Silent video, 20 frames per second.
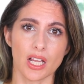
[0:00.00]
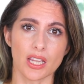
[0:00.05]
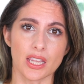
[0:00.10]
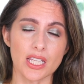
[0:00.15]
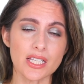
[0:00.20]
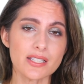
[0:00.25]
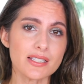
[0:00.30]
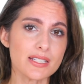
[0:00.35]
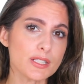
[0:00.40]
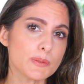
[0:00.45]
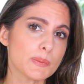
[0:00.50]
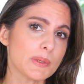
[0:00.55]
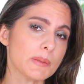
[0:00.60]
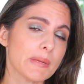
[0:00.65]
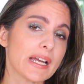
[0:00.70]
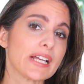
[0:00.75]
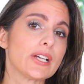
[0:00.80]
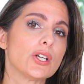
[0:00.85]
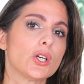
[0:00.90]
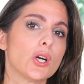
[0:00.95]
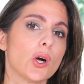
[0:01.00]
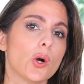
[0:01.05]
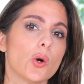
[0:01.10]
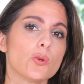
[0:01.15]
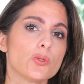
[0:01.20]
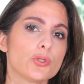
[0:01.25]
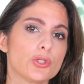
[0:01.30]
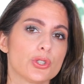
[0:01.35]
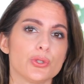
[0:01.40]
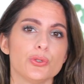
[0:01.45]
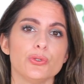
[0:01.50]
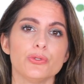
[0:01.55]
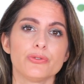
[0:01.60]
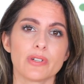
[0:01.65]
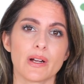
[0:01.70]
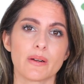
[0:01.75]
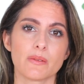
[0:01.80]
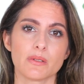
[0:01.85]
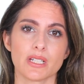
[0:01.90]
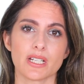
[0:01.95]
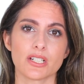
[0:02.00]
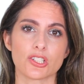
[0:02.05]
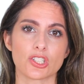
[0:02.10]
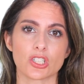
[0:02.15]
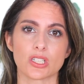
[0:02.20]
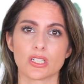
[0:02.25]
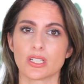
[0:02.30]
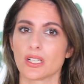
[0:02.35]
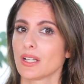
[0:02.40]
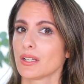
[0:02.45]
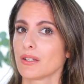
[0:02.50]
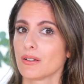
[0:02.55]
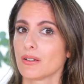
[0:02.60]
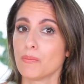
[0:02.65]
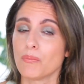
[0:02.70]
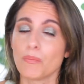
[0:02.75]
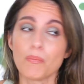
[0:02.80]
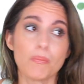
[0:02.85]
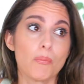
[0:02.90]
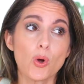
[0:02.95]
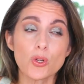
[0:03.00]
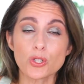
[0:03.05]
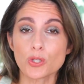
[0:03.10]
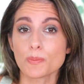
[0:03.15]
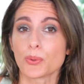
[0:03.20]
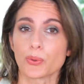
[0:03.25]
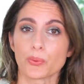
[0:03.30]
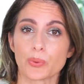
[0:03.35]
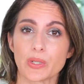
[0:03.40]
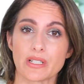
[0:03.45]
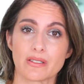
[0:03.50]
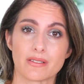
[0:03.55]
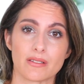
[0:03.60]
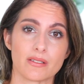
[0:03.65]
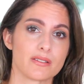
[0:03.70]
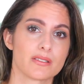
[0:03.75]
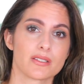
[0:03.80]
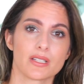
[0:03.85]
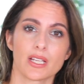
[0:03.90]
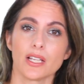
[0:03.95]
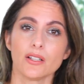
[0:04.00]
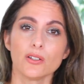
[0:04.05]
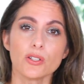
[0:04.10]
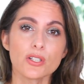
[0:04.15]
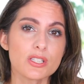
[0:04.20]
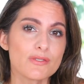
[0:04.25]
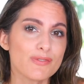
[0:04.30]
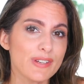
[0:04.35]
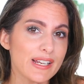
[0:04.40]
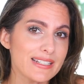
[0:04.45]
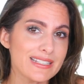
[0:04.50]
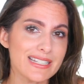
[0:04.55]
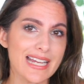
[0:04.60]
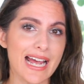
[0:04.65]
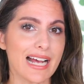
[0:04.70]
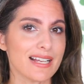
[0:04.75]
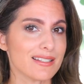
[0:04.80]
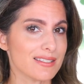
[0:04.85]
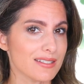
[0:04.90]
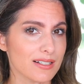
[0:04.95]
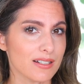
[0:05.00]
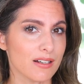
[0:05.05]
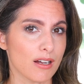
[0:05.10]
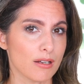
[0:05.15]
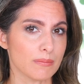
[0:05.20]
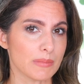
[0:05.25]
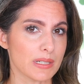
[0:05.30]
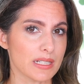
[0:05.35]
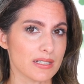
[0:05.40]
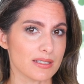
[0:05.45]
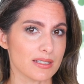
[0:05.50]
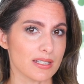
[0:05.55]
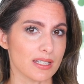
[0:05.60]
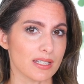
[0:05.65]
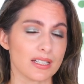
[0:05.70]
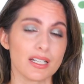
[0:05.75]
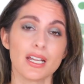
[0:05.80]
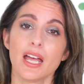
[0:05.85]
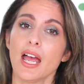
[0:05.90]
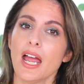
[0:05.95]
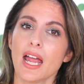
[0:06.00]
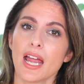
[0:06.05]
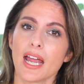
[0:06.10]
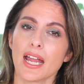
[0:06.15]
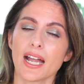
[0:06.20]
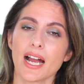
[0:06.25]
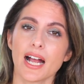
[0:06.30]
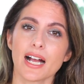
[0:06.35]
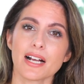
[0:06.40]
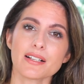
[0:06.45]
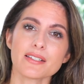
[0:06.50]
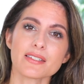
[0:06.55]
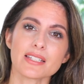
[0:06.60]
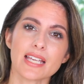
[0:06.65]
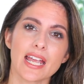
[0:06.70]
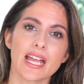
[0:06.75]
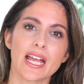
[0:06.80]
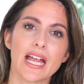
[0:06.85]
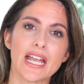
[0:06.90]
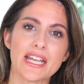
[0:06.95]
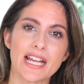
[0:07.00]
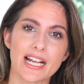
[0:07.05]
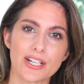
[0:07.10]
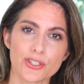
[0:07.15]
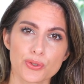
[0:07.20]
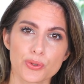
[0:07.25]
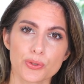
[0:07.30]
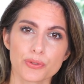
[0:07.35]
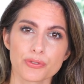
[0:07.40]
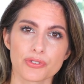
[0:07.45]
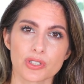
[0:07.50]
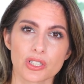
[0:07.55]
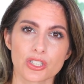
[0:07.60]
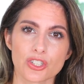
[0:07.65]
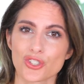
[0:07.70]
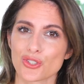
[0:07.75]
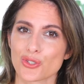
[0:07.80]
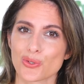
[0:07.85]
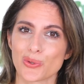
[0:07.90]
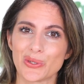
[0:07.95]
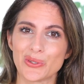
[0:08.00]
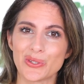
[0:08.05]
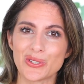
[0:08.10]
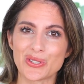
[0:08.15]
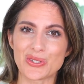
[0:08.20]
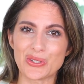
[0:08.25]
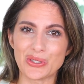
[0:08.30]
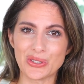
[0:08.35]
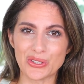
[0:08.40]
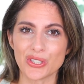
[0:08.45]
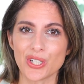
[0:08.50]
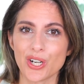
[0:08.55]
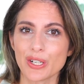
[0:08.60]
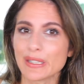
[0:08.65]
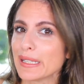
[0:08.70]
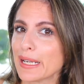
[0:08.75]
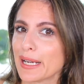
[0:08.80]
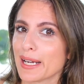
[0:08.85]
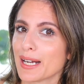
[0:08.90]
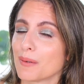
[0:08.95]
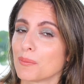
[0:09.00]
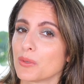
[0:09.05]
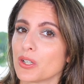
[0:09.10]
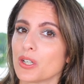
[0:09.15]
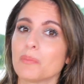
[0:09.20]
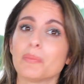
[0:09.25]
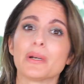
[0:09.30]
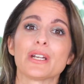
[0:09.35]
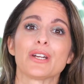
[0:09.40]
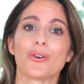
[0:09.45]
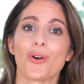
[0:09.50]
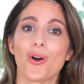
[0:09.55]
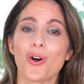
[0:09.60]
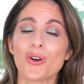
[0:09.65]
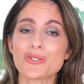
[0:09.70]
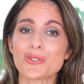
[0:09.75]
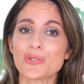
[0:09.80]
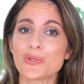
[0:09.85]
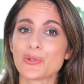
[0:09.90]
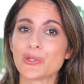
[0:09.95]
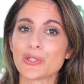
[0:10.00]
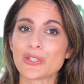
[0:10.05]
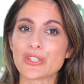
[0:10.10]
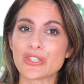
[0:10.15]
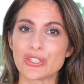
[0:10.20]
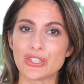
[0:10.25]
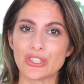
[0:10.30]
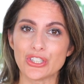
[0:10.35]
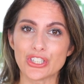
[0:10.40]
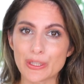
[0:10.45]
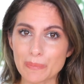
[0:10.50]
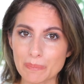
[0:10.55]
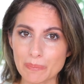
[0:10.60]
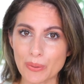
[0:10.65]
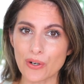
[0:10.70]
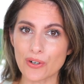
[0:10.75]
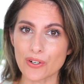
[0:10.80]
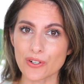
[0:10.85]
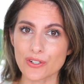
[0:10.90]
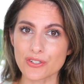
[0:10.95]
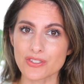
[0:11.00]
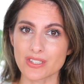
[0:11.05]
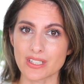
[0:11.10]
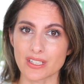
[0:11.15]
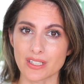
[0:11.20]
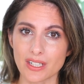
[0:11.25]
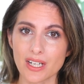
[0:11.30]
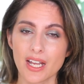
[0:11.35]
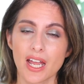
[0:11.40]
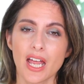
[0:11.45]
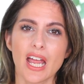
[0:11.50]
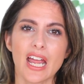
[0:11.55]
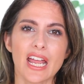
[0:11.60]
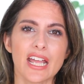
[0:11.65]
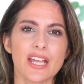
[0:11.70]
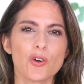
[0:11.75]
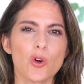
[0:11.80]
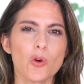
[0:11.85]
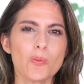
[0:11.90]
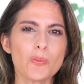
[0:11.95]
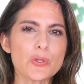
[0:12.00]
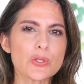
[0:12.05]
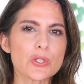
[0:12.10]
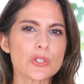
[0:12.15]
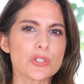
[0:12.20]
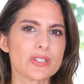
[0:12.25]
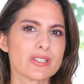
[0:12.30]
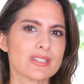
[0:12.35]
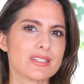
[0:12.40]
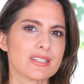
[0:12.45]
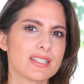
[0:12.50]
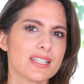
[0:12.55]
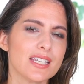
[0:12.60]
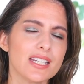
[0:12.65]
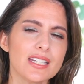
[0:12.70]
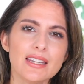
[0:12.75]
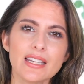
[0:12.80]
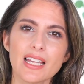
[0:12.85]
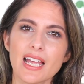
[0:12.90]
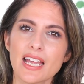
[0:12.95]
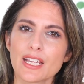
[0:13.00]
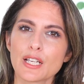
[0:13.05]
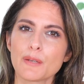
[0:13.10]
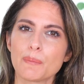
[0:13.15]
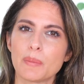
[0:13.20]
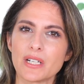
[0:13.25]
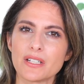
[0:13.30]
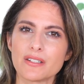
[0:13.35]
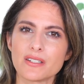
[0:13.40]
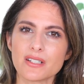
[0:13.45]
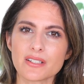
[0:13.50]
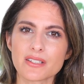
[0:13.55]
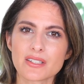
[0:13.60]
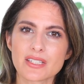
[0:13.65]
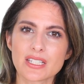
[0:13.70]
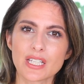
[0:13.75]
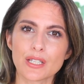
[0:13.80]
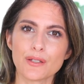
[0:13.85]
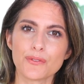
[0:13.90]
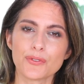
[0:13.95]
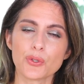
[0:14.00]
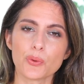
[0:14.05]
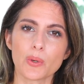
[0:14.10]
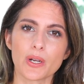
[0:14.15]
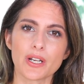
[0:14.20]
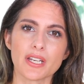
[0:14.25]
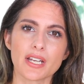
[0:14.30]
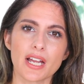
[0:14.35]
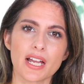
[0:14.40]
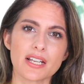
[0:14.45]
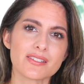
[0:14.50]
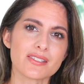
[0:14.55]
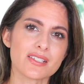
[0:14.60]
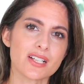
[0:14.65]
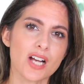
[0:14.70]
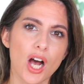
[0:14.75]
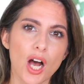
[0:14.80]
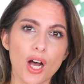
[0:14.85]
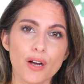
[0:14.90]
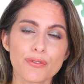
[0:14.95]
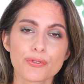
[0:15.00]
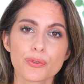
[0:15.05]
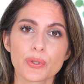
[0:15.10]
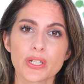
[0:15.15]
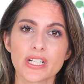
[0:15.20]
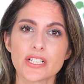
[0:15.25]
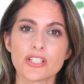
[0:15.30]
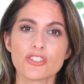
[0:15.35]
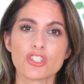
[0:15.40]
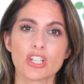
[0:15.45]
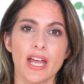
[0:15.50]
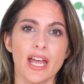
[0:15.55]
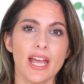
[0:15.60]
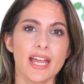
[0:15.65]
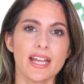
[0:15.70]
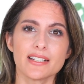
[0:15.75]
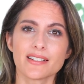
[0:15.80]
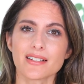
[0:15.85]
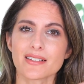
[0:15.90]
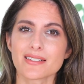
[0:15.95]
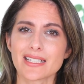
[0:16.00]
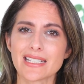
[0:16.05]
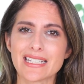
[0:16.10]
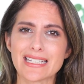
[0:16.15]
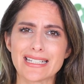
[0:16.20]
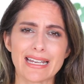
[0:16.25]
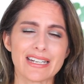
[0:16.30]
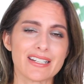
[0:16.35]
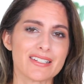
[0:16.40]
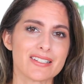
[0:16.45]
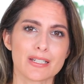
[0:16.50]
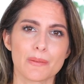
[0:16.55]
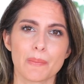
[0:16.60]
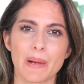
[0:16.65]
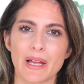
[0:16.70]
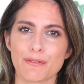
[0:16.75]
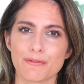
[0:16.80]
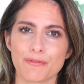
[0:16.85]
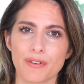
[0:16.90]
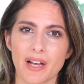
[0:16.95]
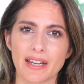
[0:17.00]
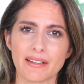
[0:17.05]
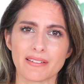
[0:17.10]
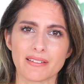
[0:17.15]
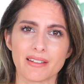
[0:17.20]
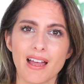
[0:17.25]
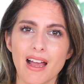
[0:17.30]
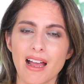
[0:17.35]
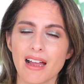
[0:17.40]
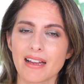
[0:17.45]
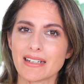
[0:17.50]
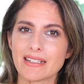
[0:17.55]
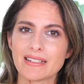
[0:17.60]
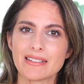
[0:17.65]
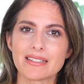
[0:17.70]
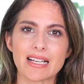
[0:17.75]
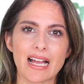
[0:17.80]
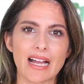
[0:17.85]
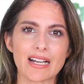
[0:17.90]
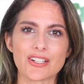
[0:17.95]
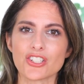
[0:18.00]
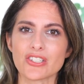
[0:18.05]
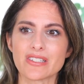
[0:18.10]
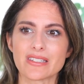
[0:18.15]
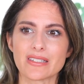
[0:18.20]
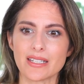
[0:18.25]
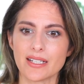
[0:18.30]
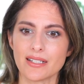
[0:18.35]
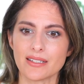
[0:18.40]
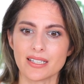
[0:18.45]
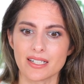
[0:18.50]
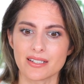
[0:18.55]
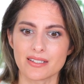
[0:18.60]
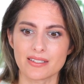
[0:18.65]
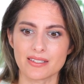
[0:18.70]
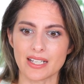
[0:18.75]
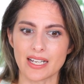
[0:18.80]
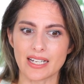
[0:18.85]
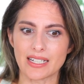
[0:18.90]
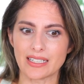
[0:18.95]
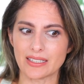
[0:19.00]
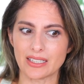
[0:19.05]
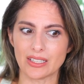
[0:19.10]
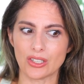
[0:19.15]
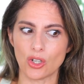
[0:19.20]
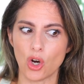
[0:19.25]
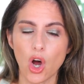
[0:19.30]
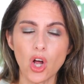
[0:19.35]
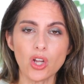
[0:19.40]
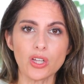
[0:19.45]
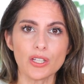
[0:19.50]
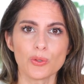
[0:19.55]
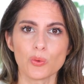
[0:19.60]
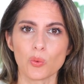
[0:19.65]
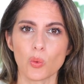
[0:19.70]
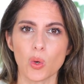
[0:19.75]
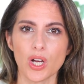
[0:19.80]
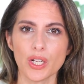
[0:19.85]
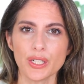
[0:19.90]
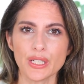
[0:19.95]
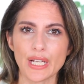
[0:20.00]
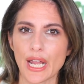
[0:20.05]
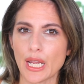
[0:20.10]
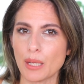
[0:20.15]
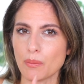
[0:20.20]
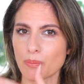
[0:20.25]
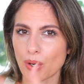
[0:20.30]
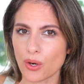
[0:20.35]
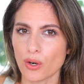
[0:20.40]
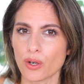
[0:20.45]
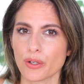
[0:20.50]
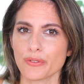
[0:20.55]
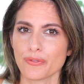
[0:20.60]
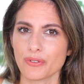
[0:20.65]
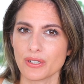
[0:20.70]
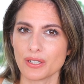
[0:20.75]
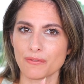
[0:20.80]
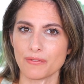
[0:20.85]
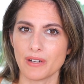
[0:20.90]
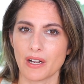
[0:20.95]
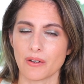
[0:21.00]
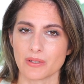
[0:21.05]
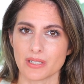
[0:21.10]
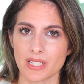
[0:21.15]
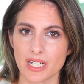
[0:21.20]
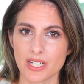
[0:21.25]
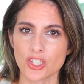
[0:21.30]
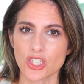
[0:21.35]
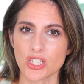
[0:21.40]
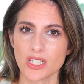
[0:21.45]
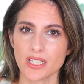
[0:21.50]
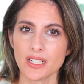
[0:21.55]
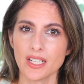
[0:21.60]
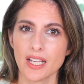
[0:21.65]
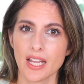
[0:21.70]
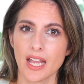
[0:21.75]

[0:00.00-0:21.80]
This has been my go-to foundation multiple reasons. It looks fantastic on my skin. It has a natural finish, so it looks good on camera, but it also looks good in person. It almost looks skin-like, but it does give you a nice coverage. It doesn't get into my fine lines. I just think that it's like all in one, a perfect foundation.